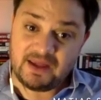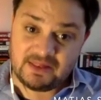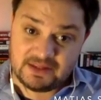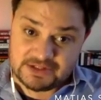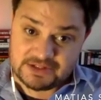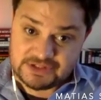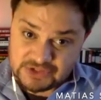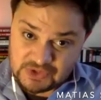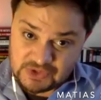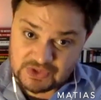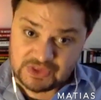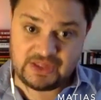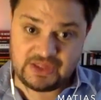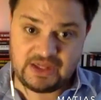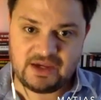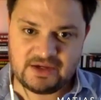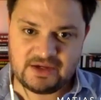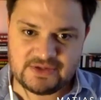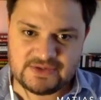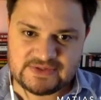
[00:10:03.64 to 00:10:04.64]
the two
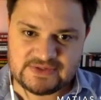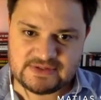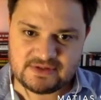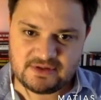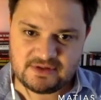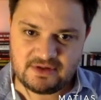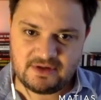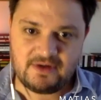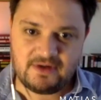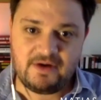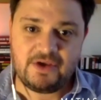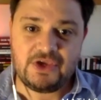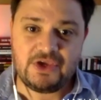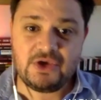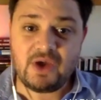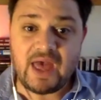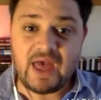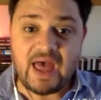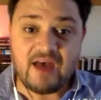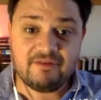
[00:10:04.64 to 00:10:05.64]
things, you
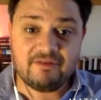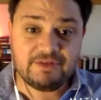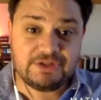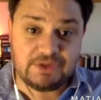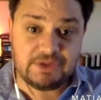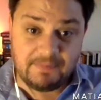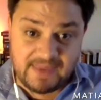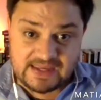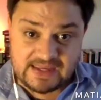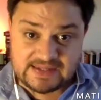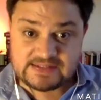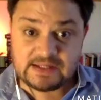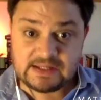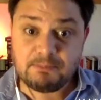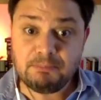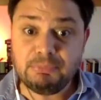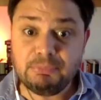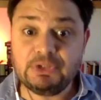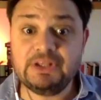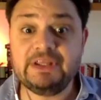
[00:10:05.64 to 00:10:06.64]
have
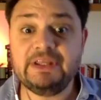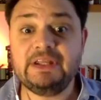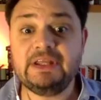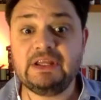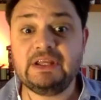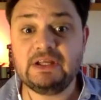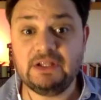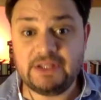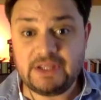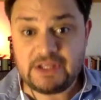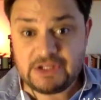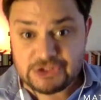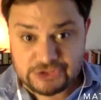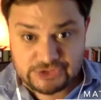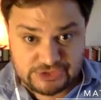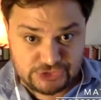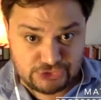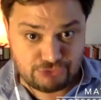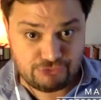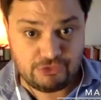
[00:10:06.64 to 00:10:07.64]
domestic political
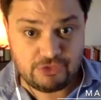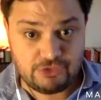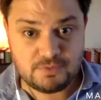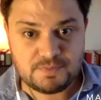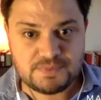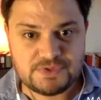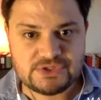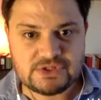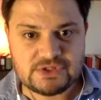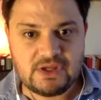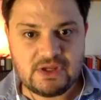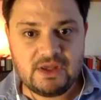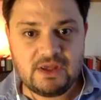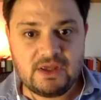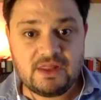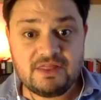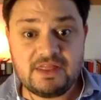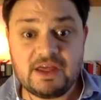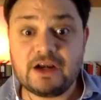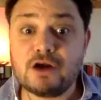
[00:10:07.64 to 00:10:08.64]
interest groups
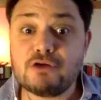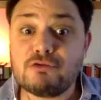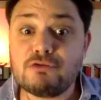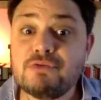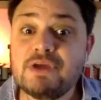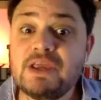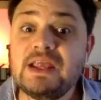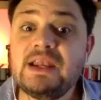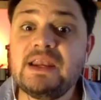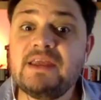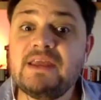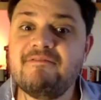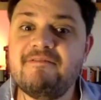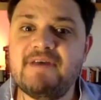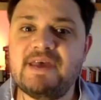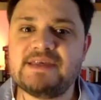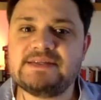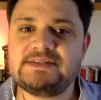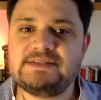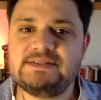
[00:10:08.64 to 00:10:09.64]
that are really
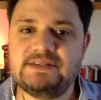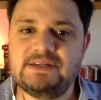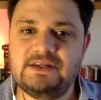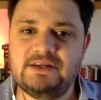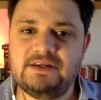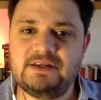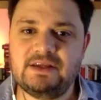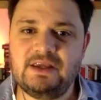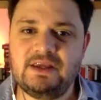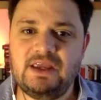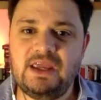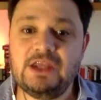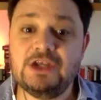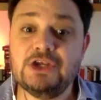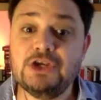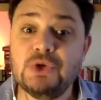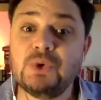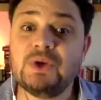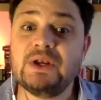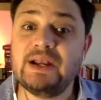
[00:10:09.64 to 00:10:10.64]
invested in
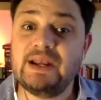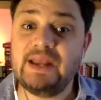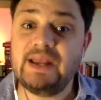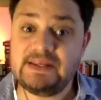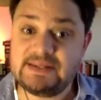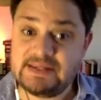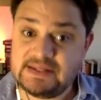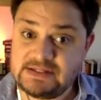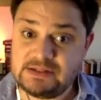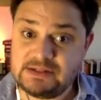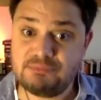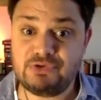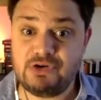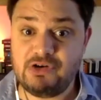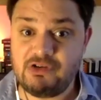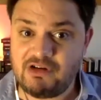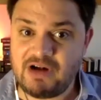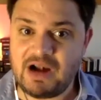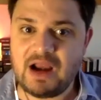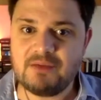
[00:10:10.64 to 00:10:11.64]
nuclear latency
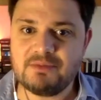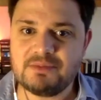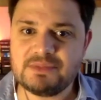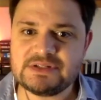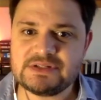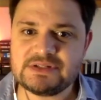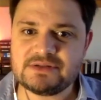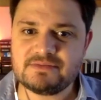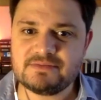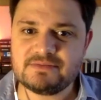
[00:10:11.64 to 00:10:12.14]
programs